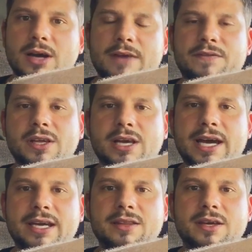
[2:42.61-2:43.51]
I feel
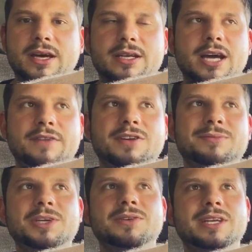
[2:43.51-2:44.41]
like the knife
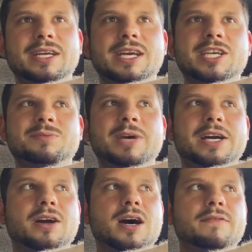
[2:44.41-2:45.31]
community is
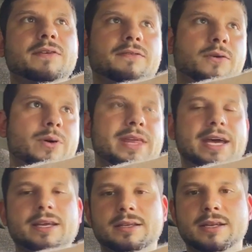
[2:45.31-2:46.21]
better off for
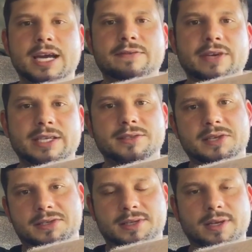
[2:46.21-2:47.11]
that knife
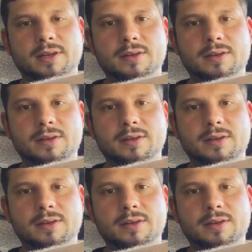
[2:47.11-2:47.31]
existing.